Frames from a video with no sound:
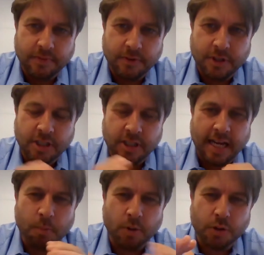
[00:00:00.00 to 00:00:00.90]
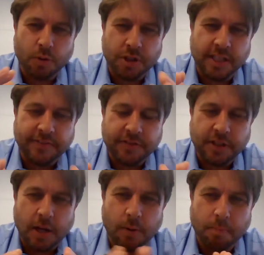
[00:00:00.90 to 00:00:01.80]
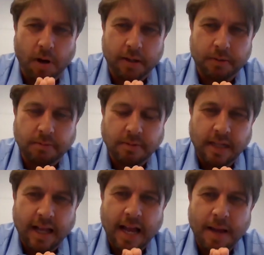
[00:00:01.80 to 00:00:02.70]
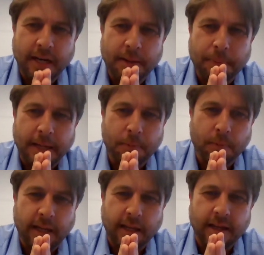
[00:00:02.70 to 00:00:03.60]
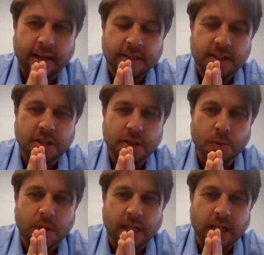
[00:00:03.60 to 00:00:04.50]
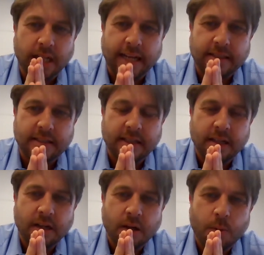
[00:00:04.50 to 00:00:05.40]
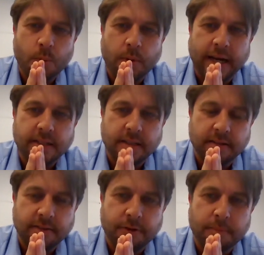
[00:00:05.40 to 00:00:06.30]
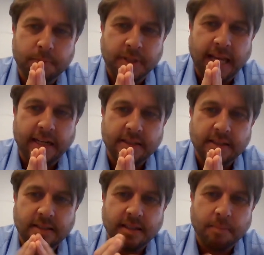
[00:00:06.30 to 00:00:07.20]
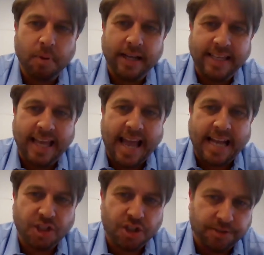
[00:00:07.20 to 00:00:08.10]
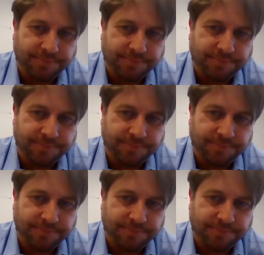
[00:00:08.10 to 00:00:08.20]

to say what sort of shifts go on, Michael, how many people here still collect rent from tenants by cash?